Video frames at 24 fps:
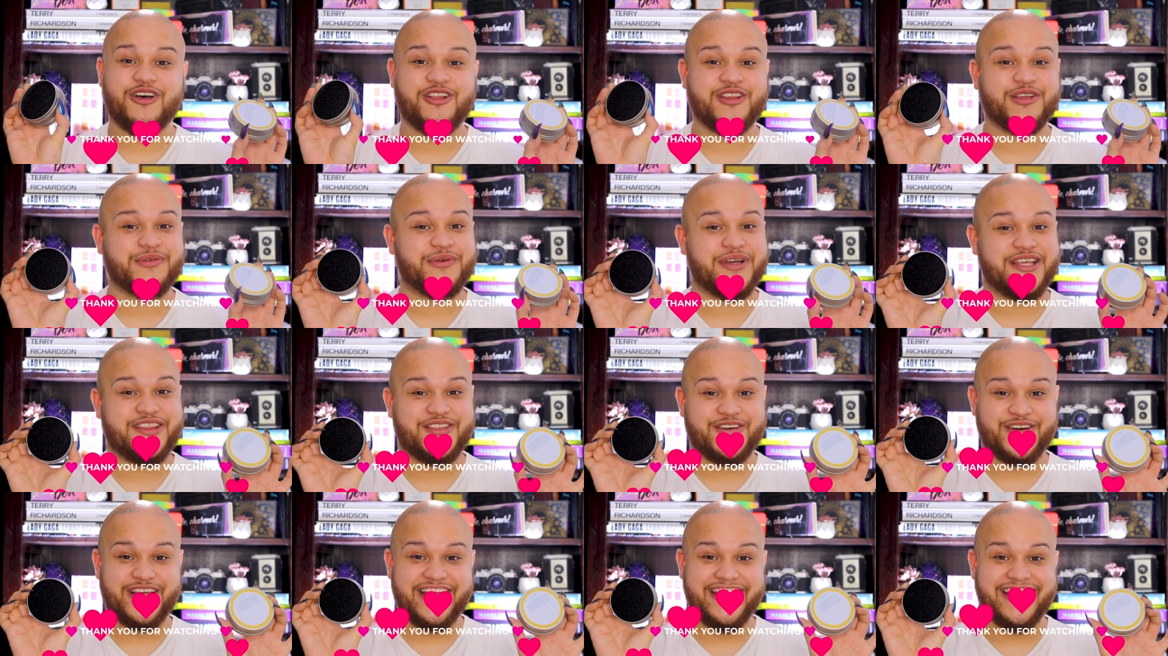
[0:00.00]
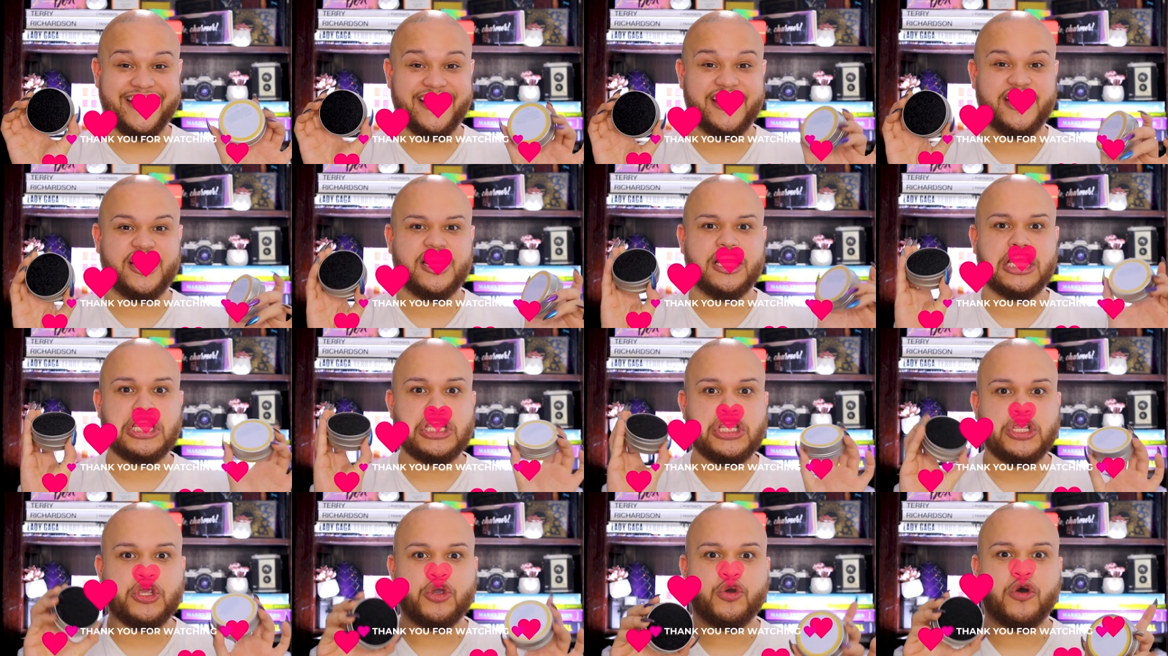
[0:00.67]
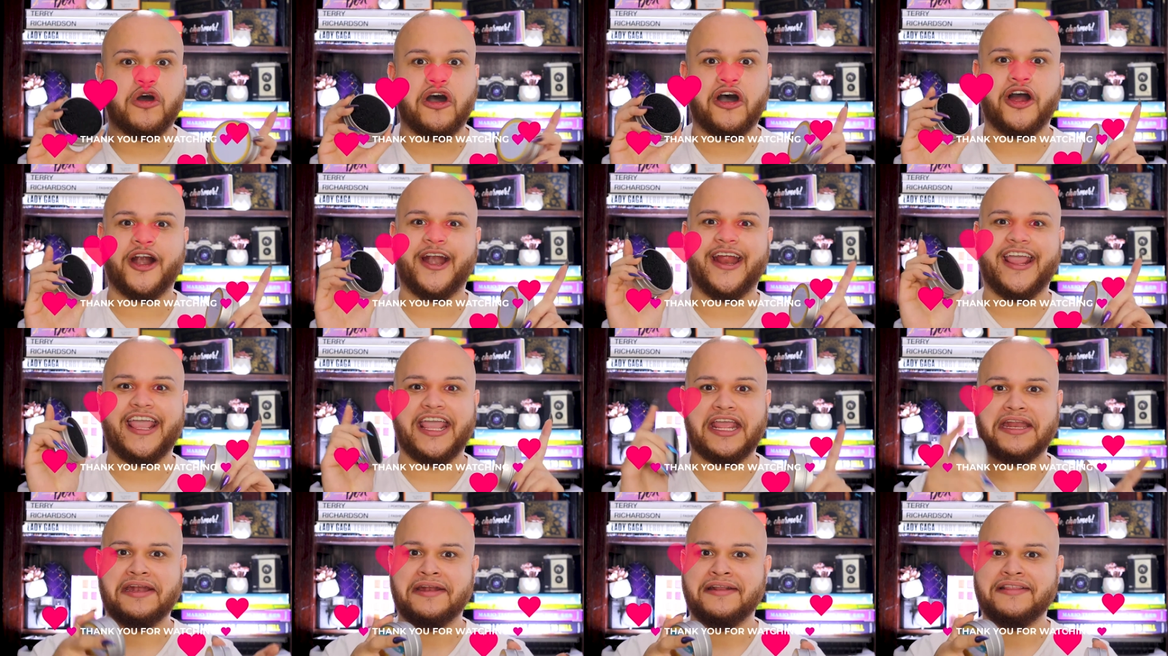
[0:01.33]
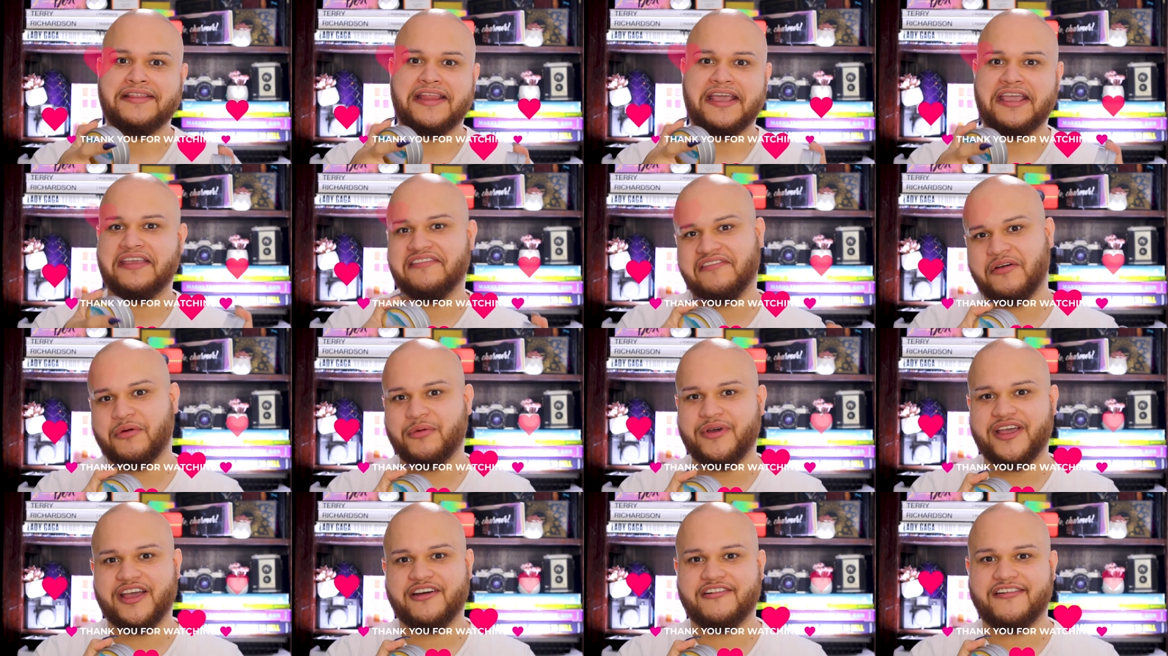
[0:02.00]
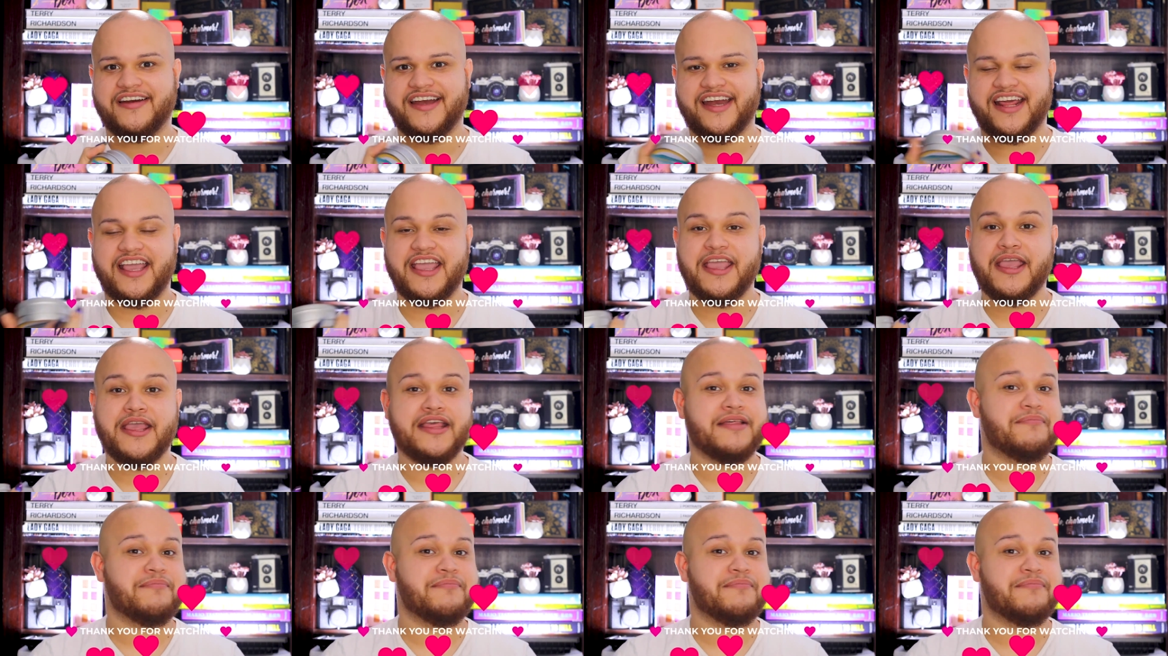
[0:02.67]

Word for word: all the way through here, you are in the giveaway already